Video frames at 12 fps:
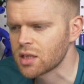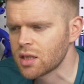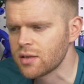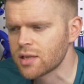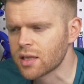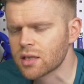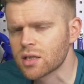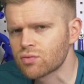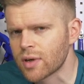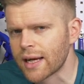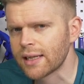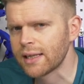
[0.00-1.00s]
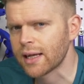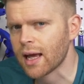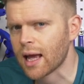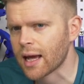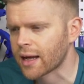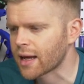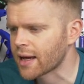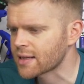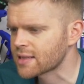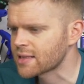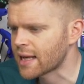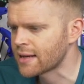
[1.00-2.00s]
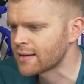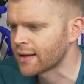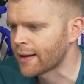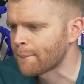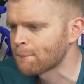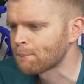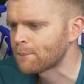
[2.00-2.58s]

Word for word: using a derailleur hanger extender?